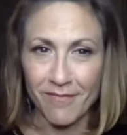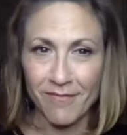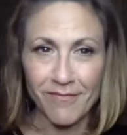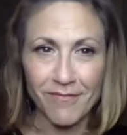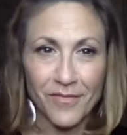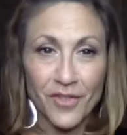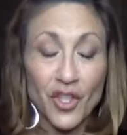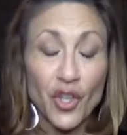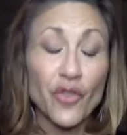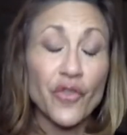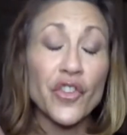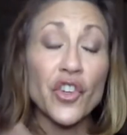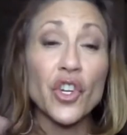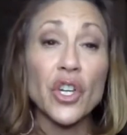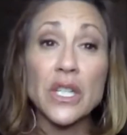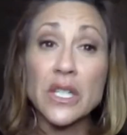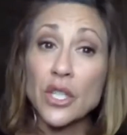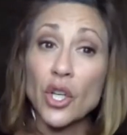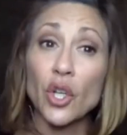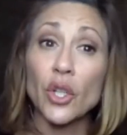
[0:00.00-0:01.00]
So if your
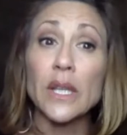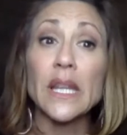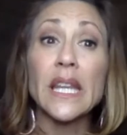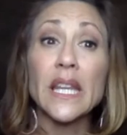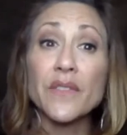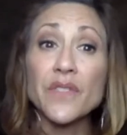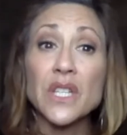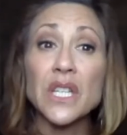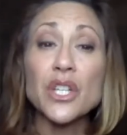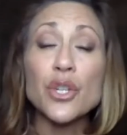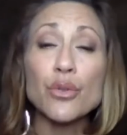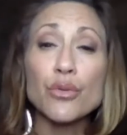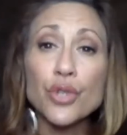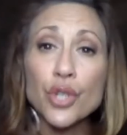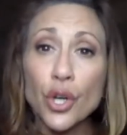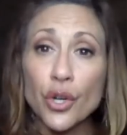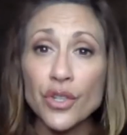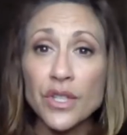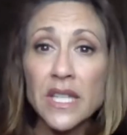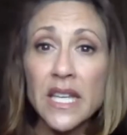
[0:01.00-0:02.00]
consultant lives in New
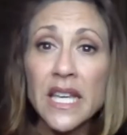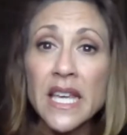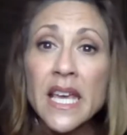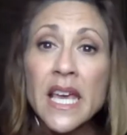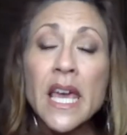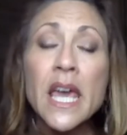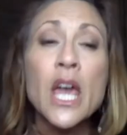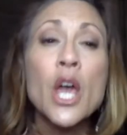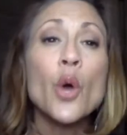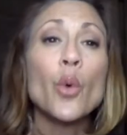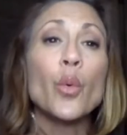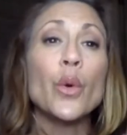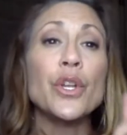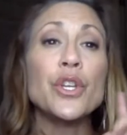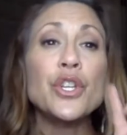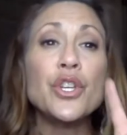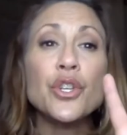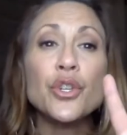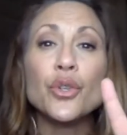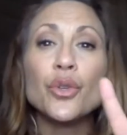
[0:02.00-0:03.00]
Jersey, when
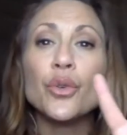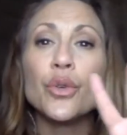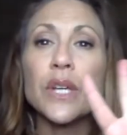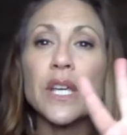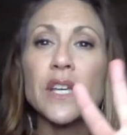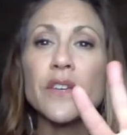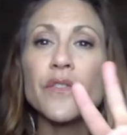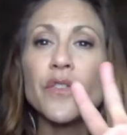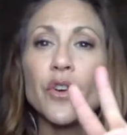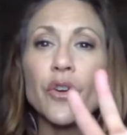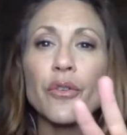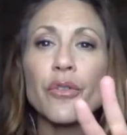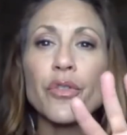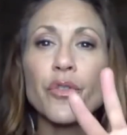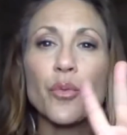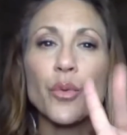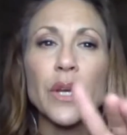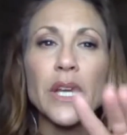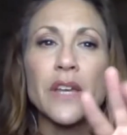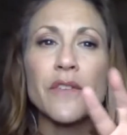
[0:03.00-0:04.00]
you give her
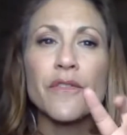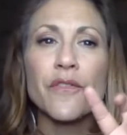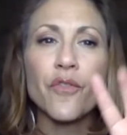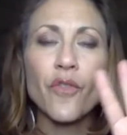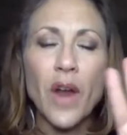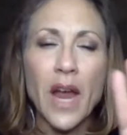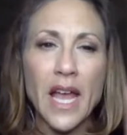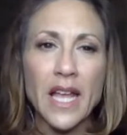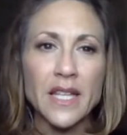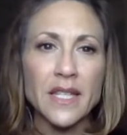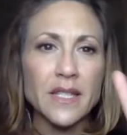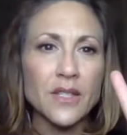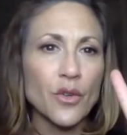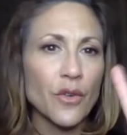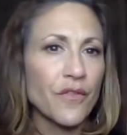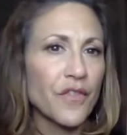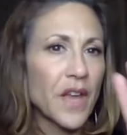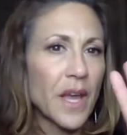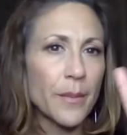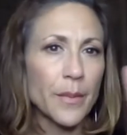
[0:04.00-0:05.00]
3 friends or
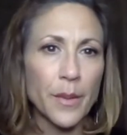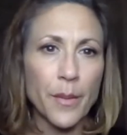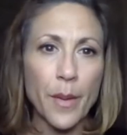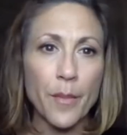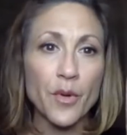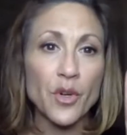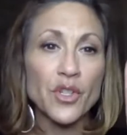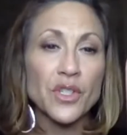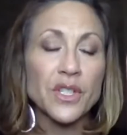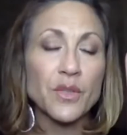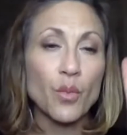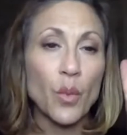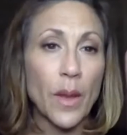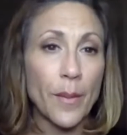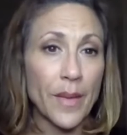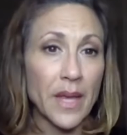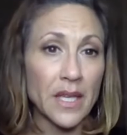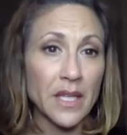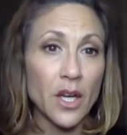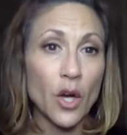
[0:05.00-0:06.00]
family members,
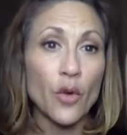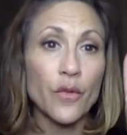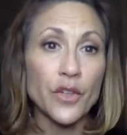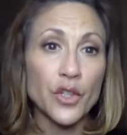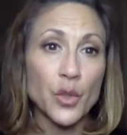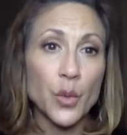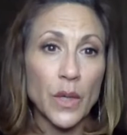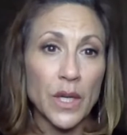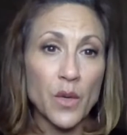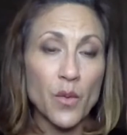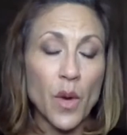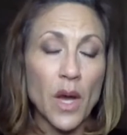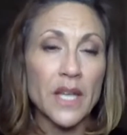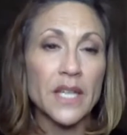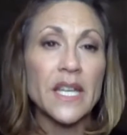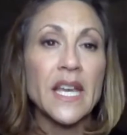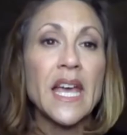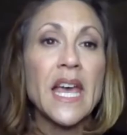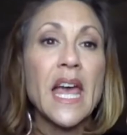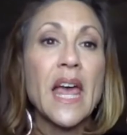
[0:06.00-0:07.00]
women over 21,
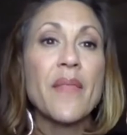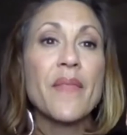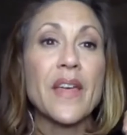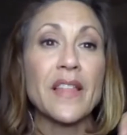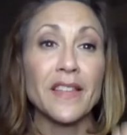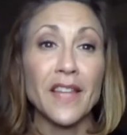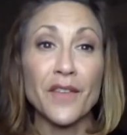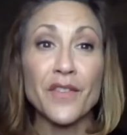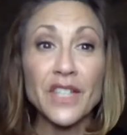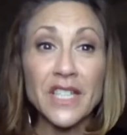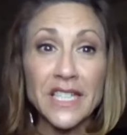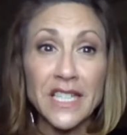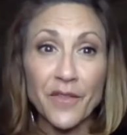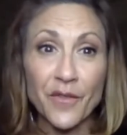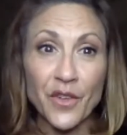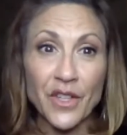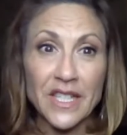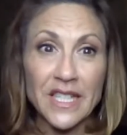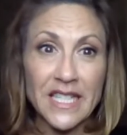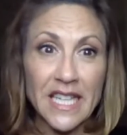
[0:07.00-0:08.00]
that live in a
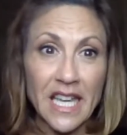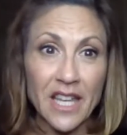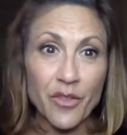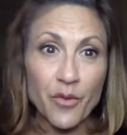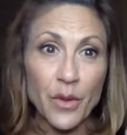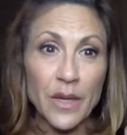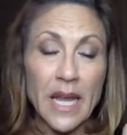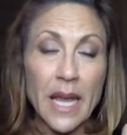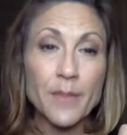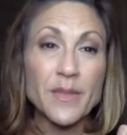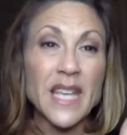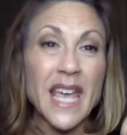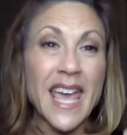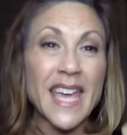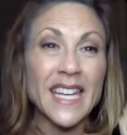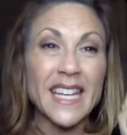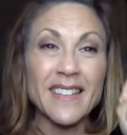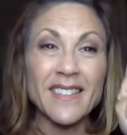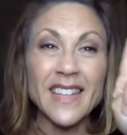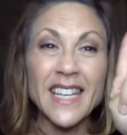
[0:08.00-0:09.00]
different state, 3 names, and
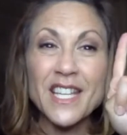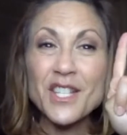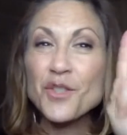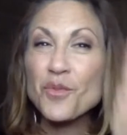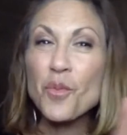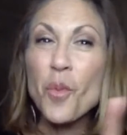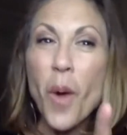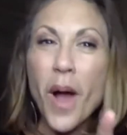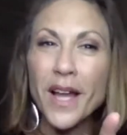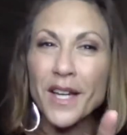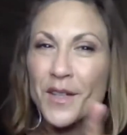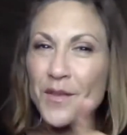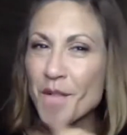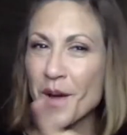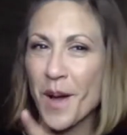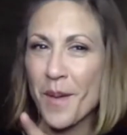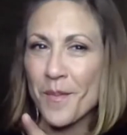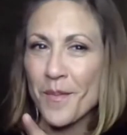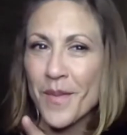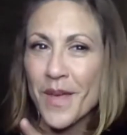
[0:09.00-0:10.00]
at least one of
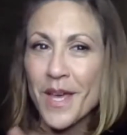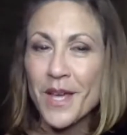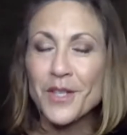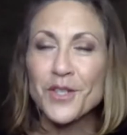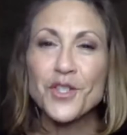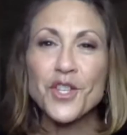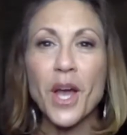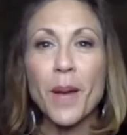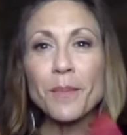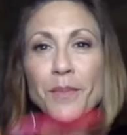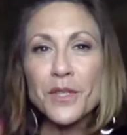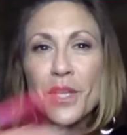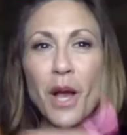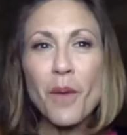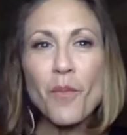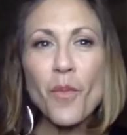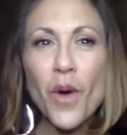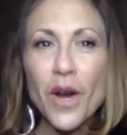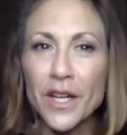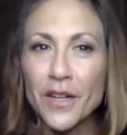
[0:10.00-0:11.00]
them jumps
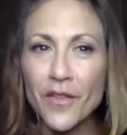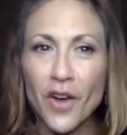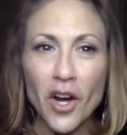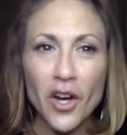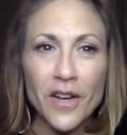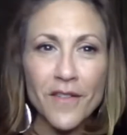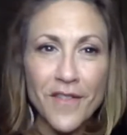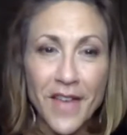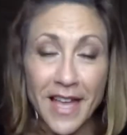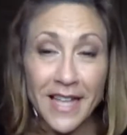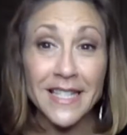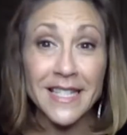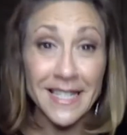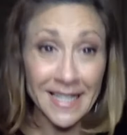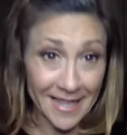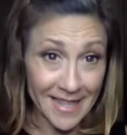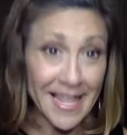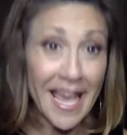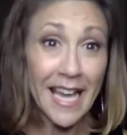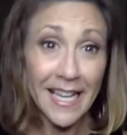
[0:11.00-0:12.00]
on one of our events,
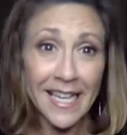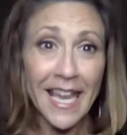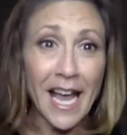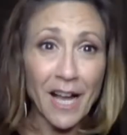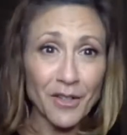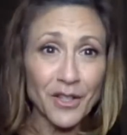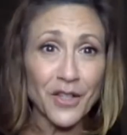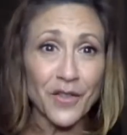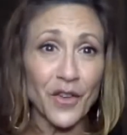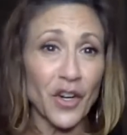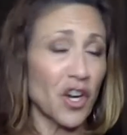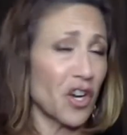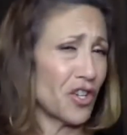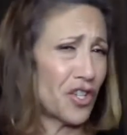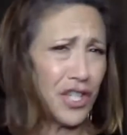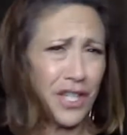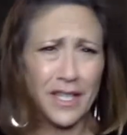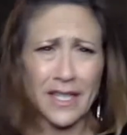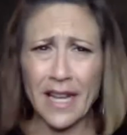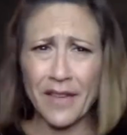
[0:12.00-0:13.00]
that counts for her.
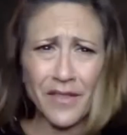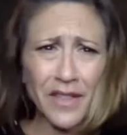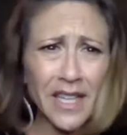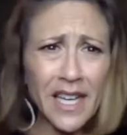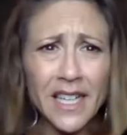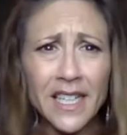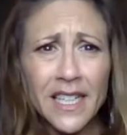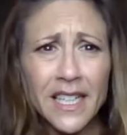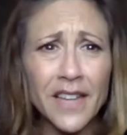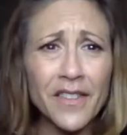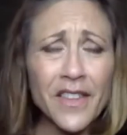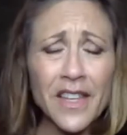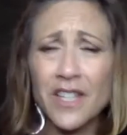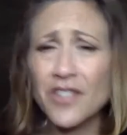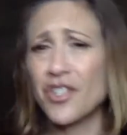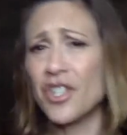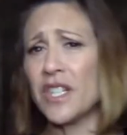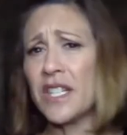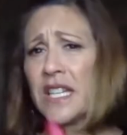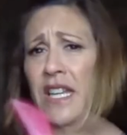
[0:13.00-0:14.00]
She doesn't have to get anything.
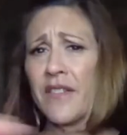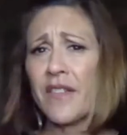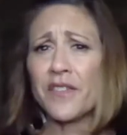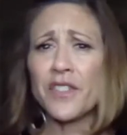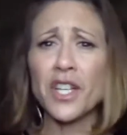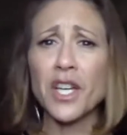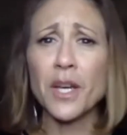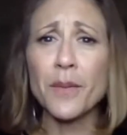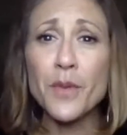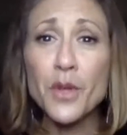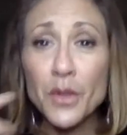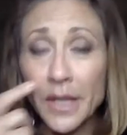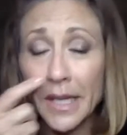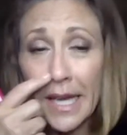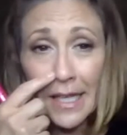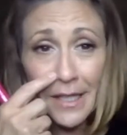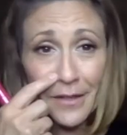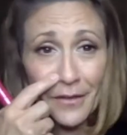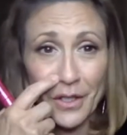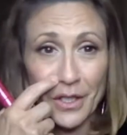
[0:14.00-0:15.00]
She didn't even have to
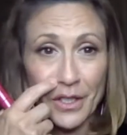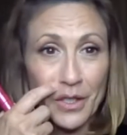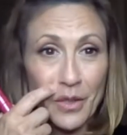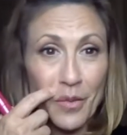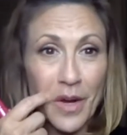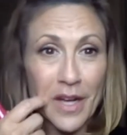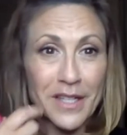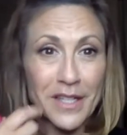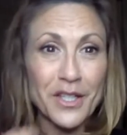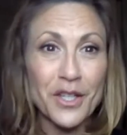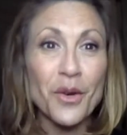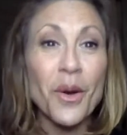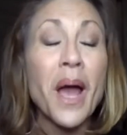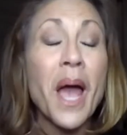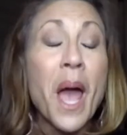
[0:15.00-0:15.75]
communicate if she doesn't want to.